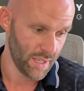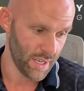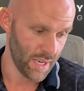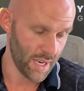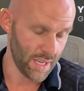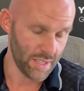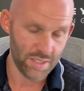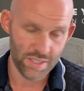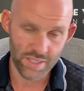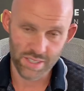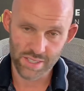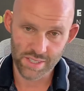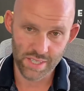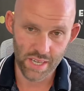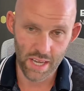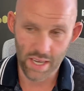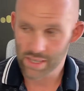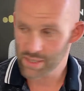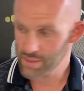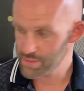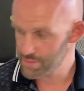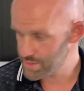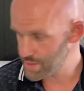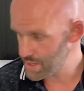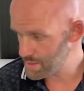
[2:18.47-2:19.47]
and
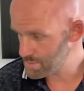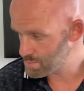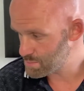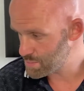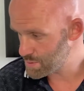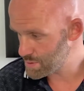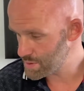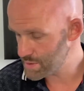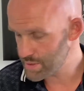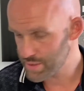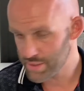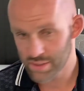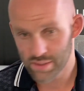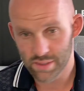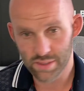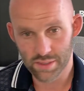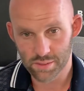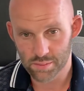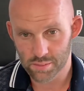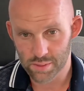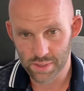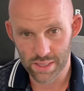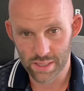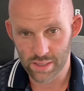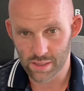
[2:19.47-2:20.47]
check if that person is
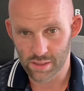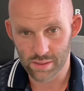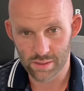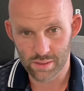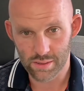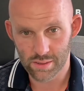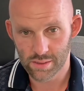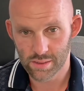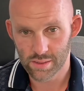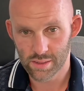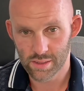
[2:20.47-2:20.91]
real.